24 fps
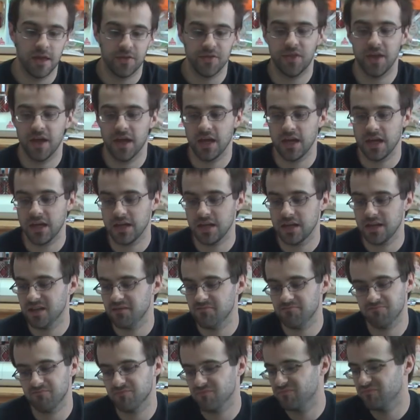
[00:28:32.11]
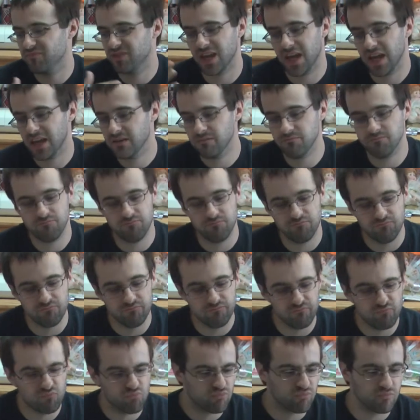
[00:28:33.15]
They, again,
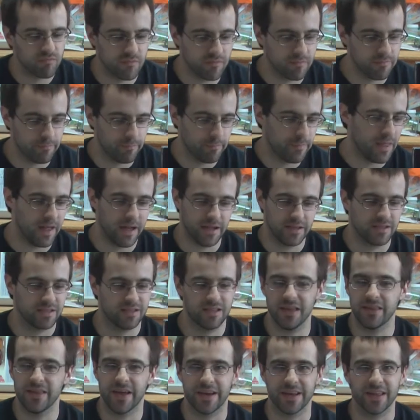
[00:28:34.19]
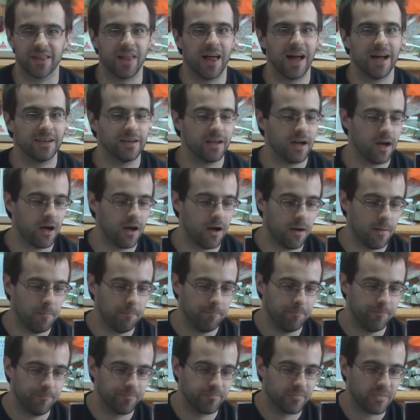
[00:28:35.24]
I say that a lot.
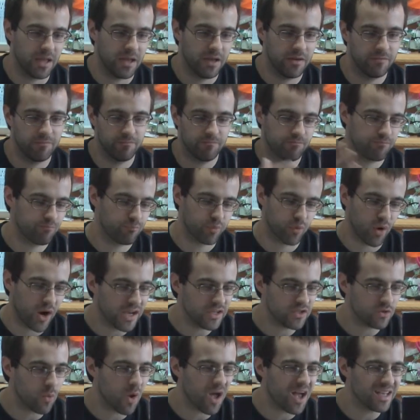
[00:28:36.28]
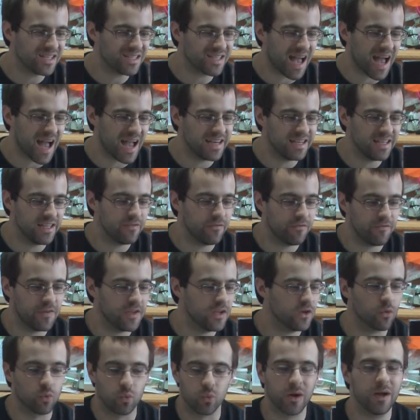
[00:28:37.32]
Um, price wise, I didn't
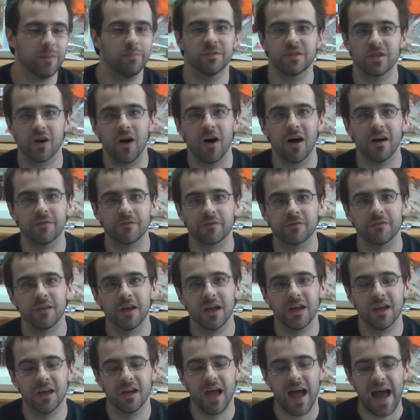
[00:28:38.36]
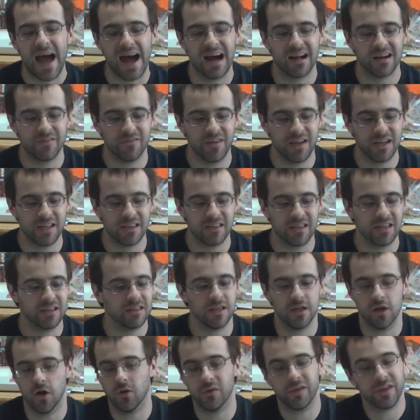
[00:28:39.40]
feel ripped off out of anything.
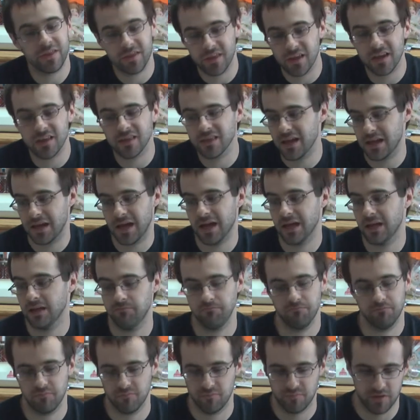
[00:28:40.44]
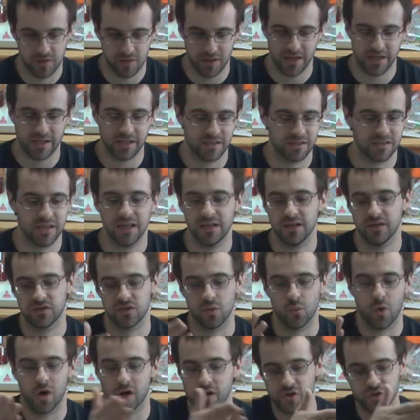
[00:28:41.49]
The only thing that I, like I said, is the
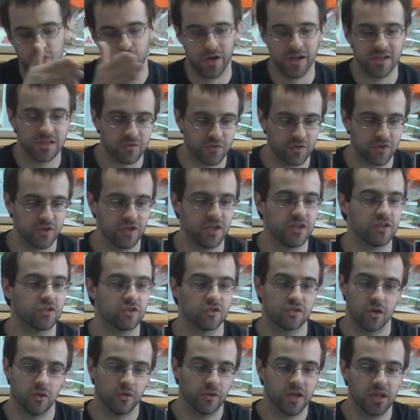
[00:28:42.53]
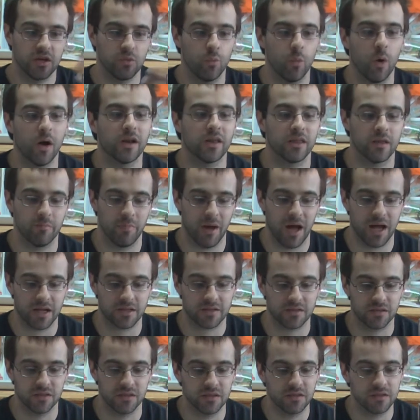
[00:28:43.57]
water transfer sheets is only in one of the
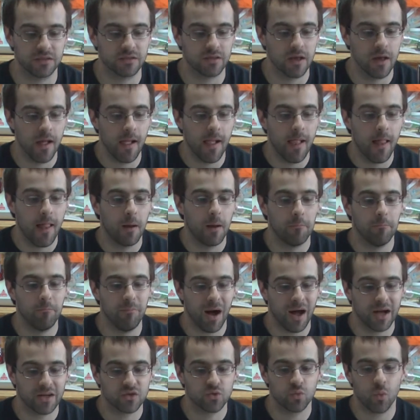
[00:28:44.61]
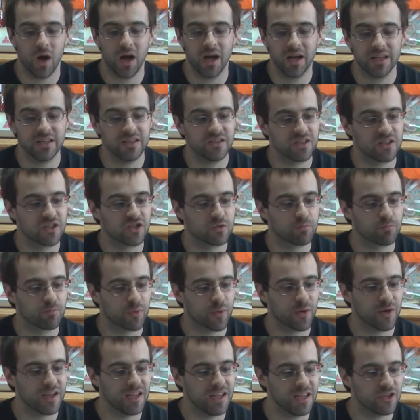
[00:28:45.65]
boxes. Box-wise, it's
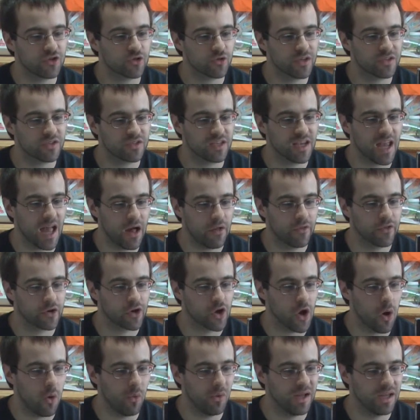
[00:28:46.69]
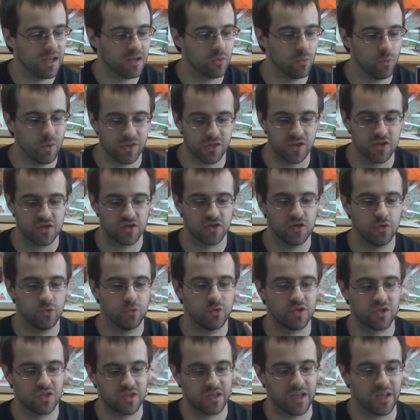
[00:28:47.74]
pretty interesting how they're going with this new
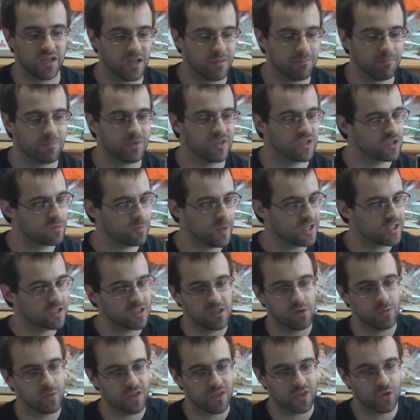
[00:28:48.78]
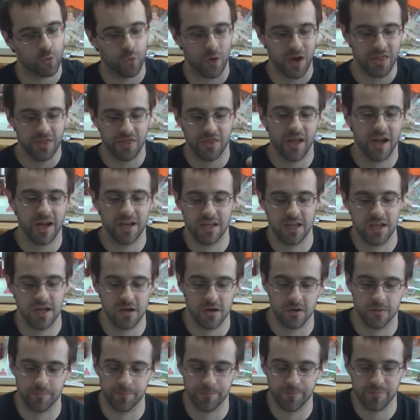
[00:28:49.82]
setup, especially with the Wraith Knight
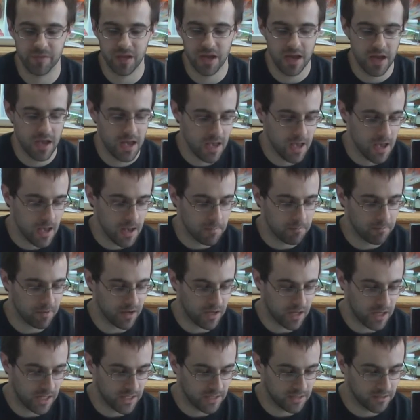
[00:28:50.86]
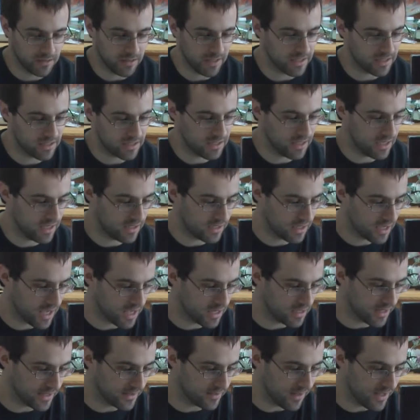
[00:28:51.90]
here. But, like, and
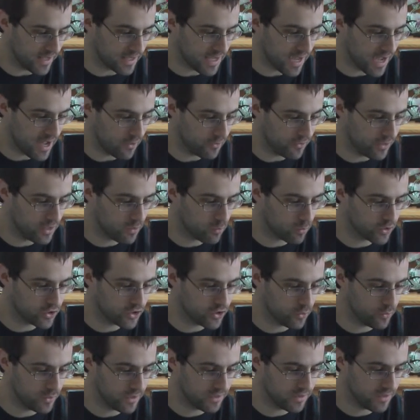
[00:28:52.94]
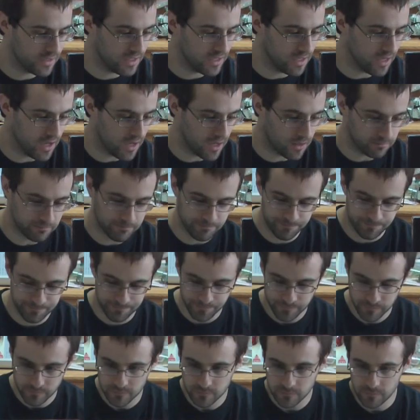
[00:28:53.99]
again, I like how they were doing the, um,
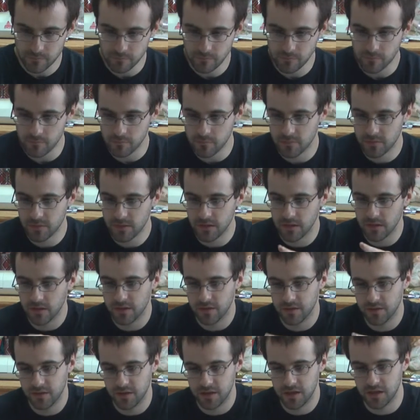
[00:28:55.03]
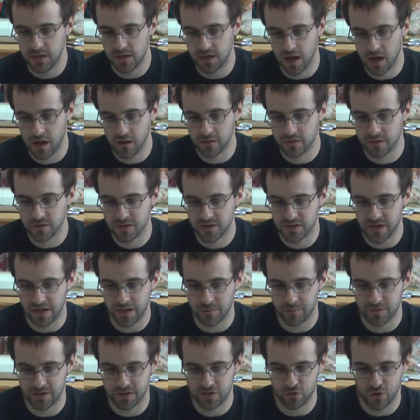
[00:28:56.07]
the color
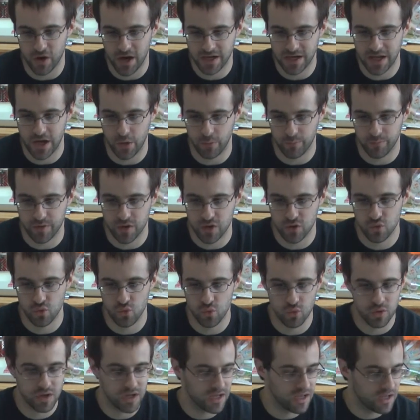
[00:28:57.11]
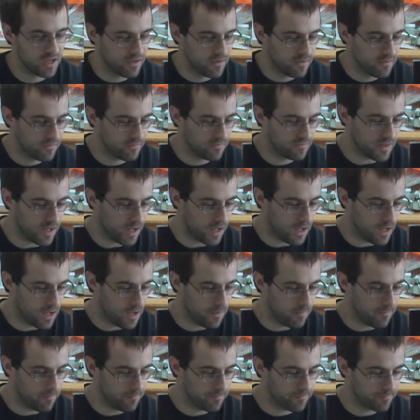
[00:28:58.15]
setup to try and help you,
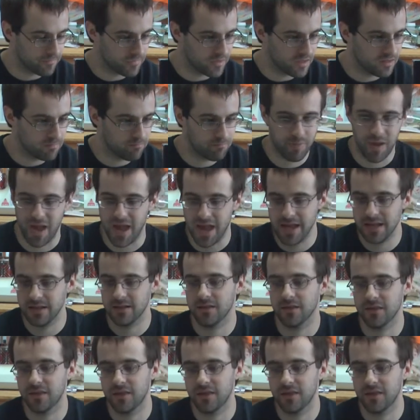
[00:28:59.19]
um, paint